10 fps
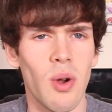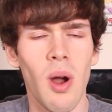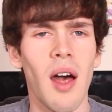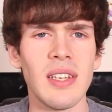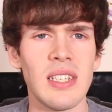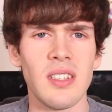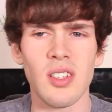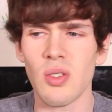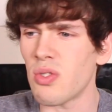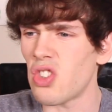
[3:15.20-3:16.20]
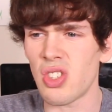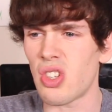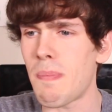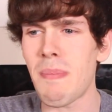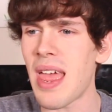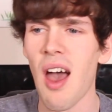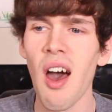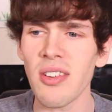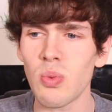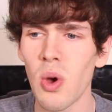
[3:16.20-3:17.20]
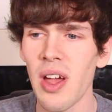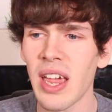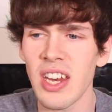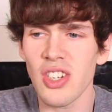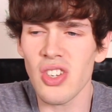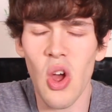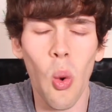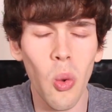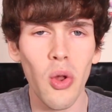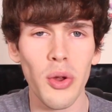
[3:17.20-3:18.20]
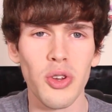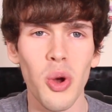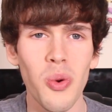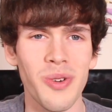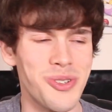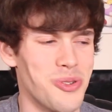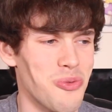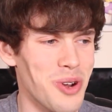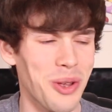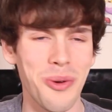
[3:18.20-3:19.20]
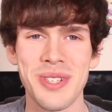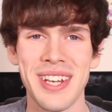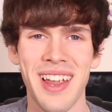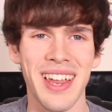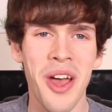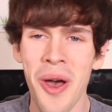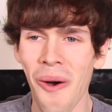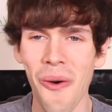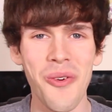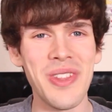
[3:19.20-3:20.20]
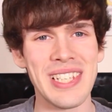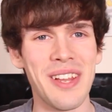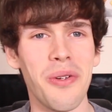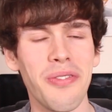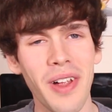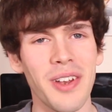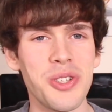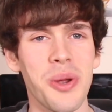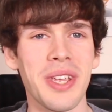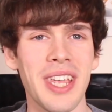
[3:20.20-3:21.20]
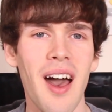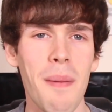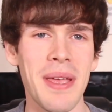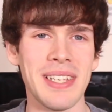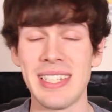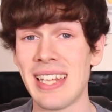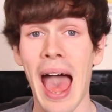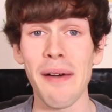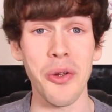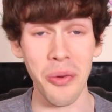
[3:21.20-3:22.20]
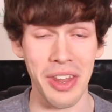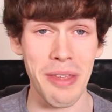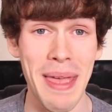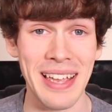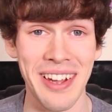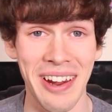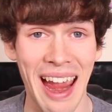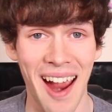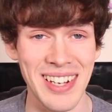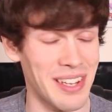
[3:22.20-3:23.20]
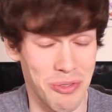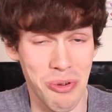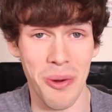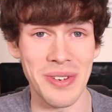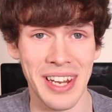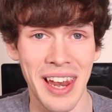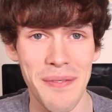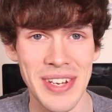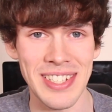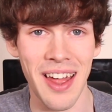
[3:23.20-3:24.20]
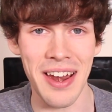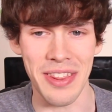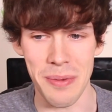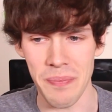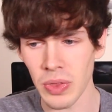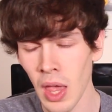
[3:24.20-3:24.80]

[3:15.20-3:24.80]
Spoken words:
for artists to sort of just submit artwork, and it just all looked cool. It was just really cool seeing like all these little fun jokey art pieces that have all of the Pixar characters I've grown to love inside of them.